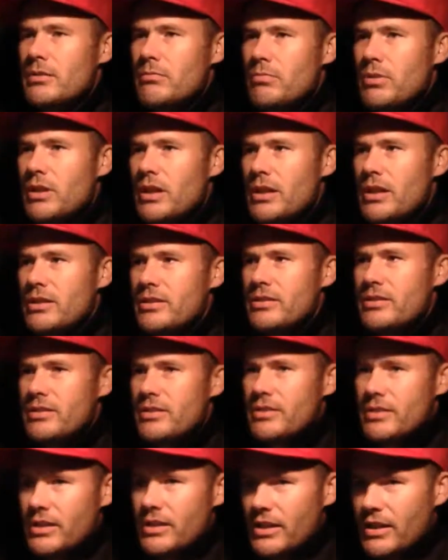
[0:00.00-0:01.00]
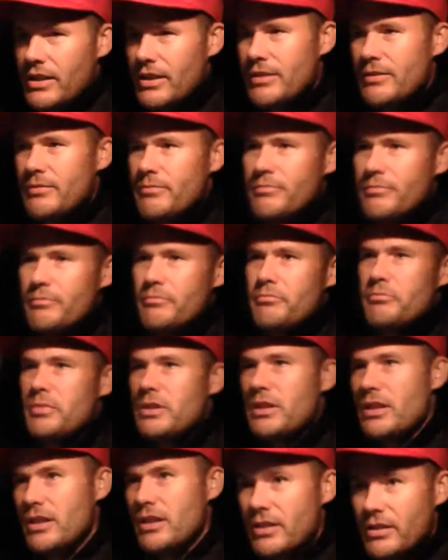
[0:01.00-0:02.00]
but
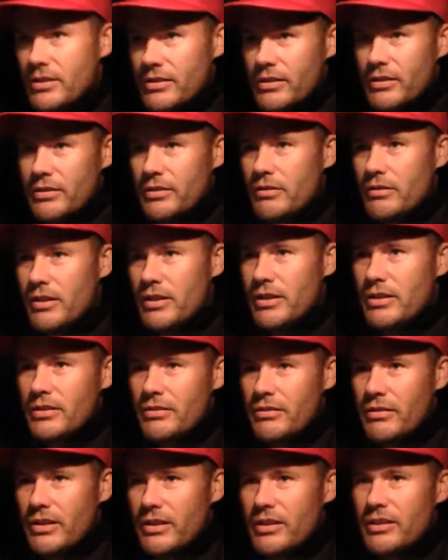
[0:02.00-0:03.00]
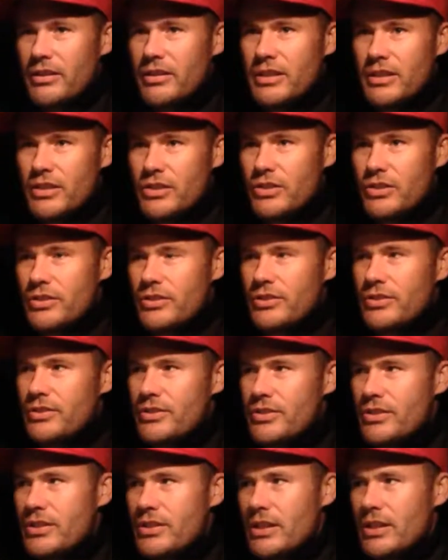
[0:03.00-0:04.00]
yeah, no, great
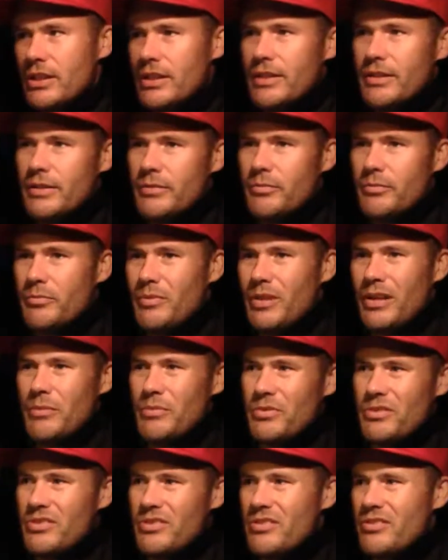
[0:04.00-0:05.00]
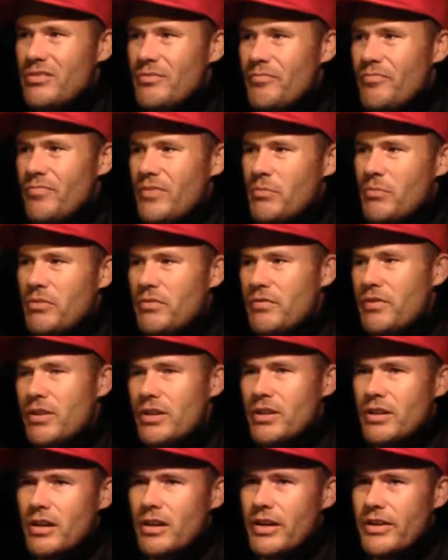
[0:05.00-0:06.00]
conditions, and it was
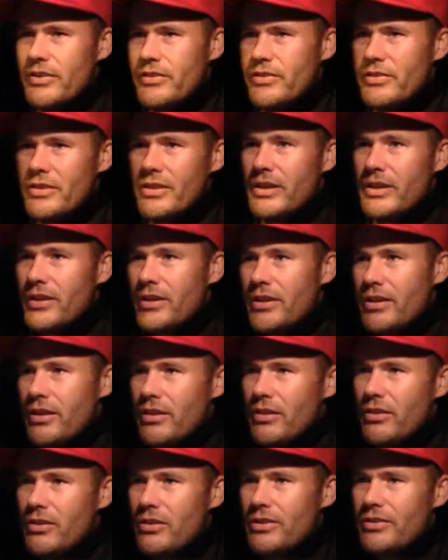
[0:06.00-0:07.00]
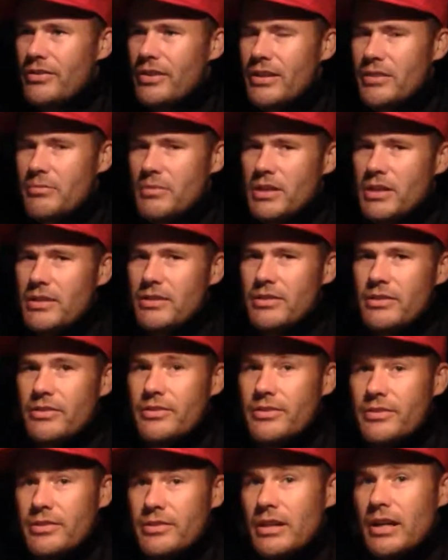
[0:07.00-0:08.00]
preferred lies 30
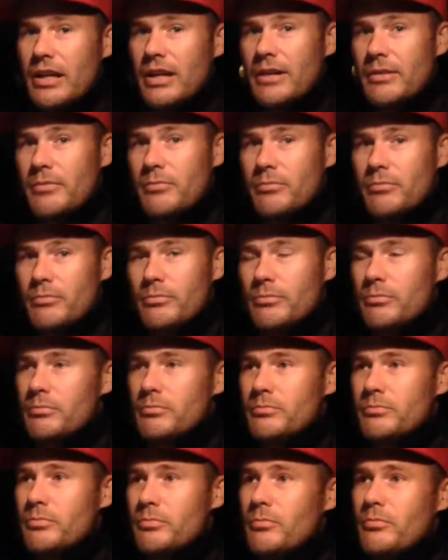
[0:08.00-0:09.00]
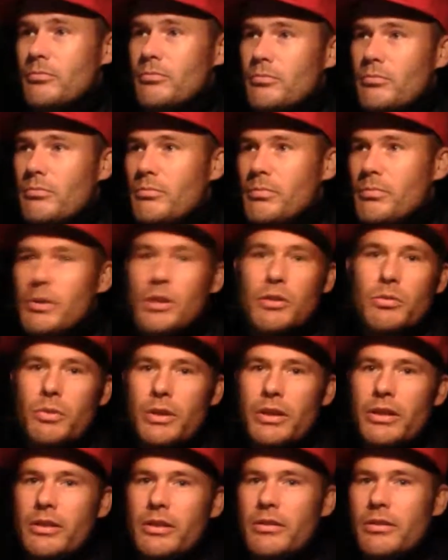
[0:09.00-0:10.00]
centimeters
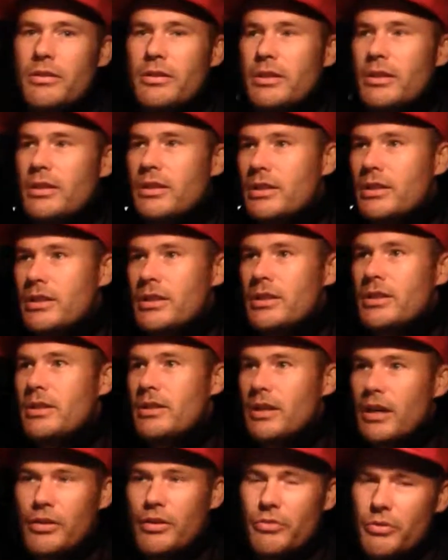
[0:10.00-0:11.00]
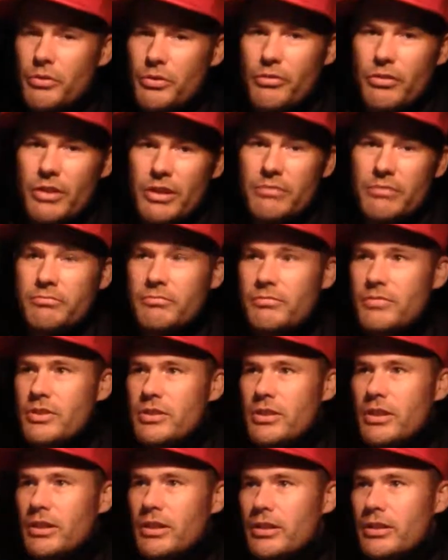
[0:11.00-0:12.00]
between through the green,
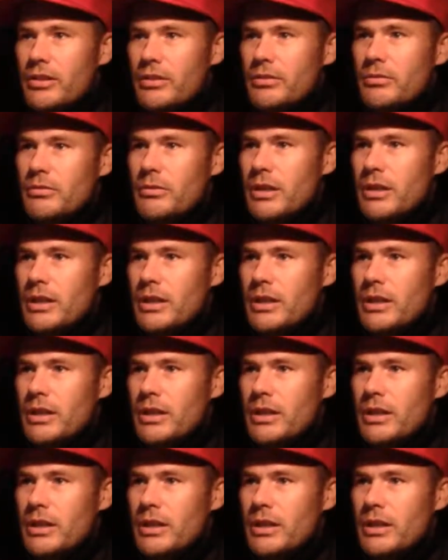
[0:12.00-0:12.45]
so